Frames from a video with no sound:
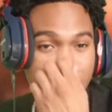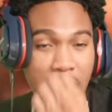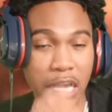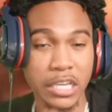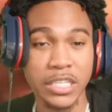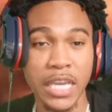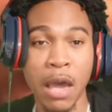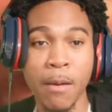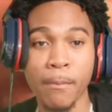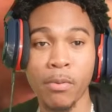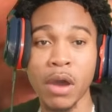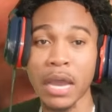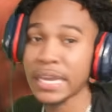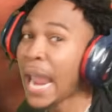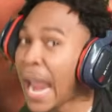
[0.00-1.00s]
That shout,
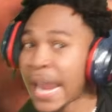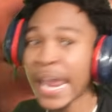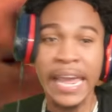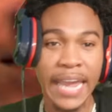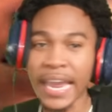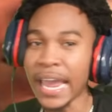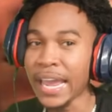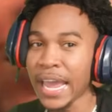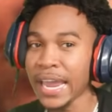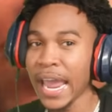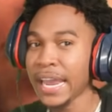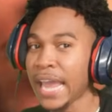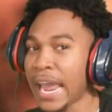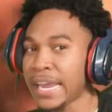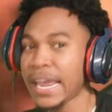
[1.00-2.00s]
boy.
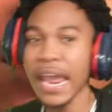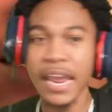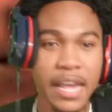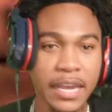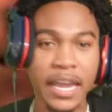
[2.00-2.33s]
Yay!